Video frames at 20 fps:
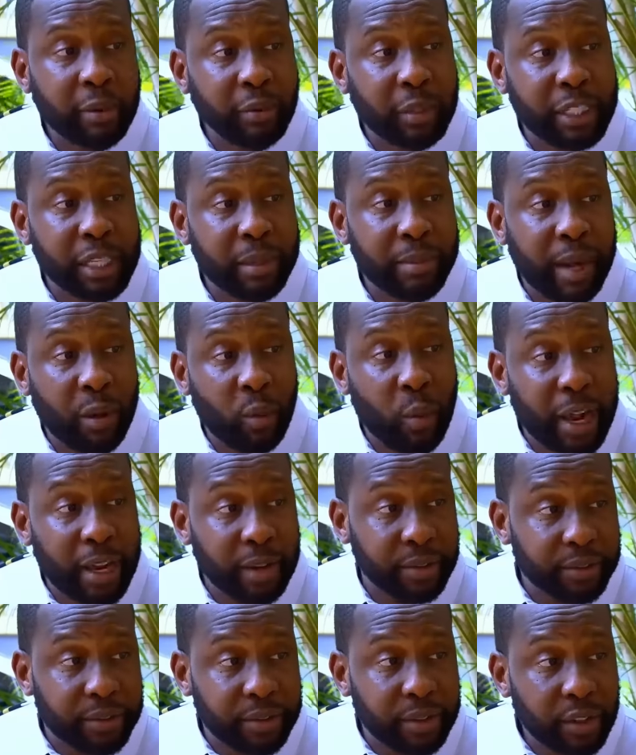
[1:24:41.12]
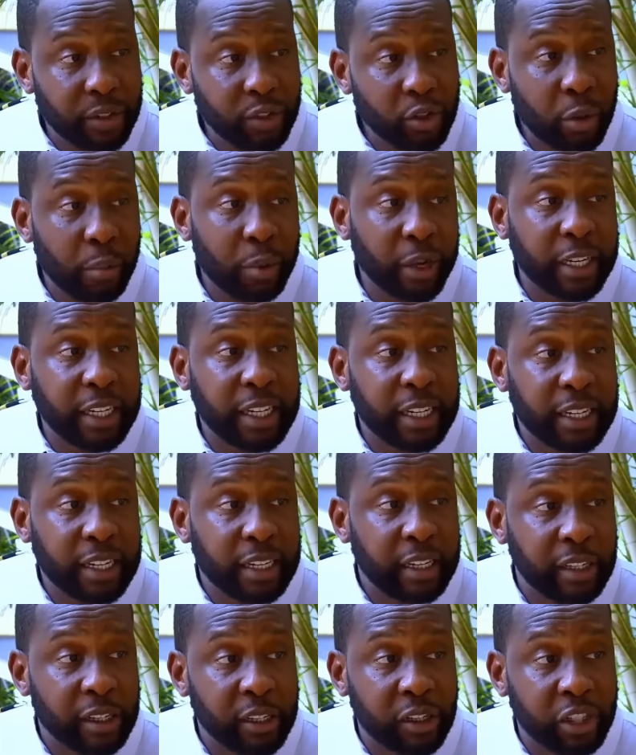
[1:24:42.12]
came to see my wife.
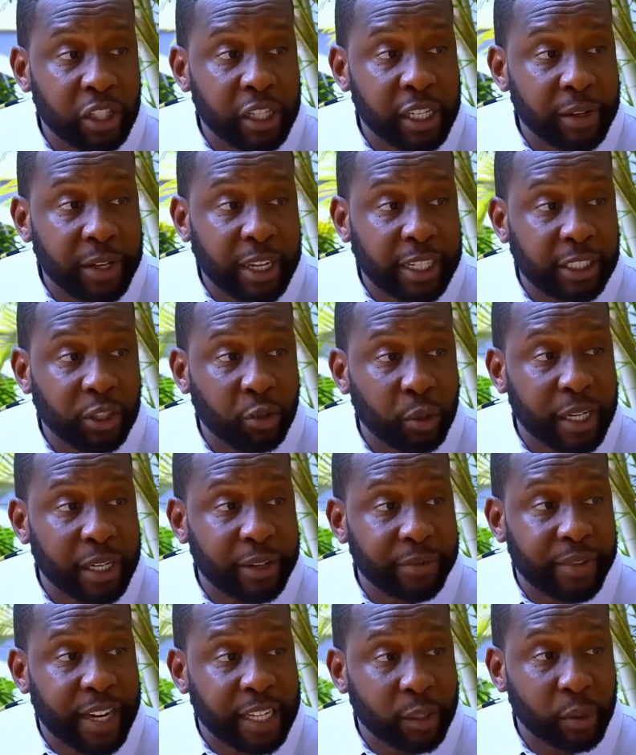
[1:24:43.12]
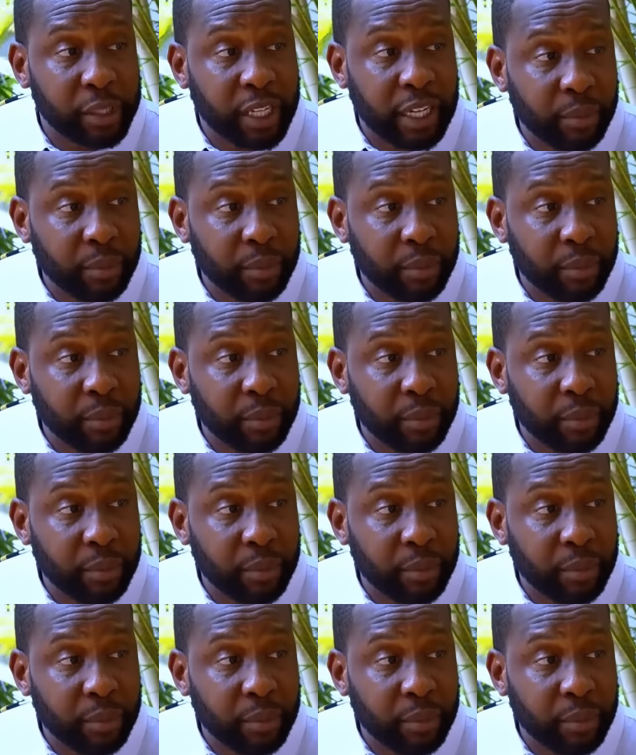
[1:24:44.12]
Nobody, she didn't get into any fights with